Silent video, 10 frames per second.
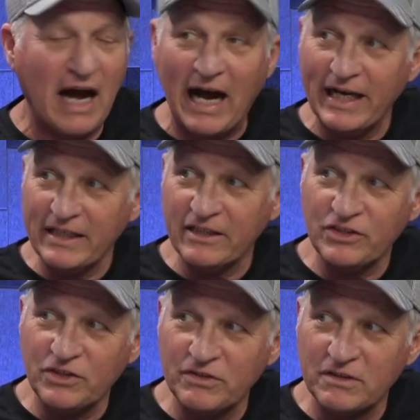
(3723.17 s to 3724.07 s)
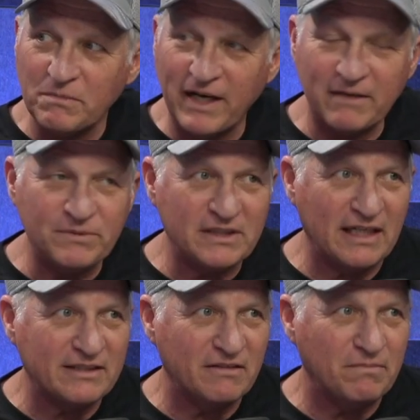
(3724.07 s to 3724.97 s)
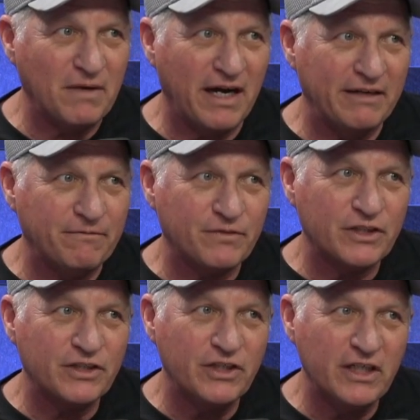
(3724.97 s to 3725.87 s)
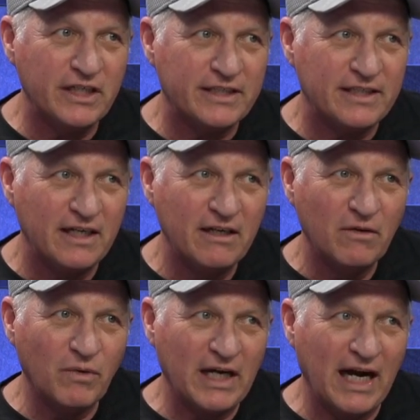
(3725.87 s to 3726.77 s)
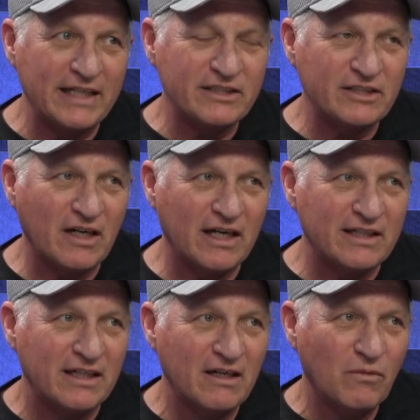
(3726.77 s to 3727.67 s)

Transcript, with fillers: I could use my obsessive mind for good yeah. when I start oh.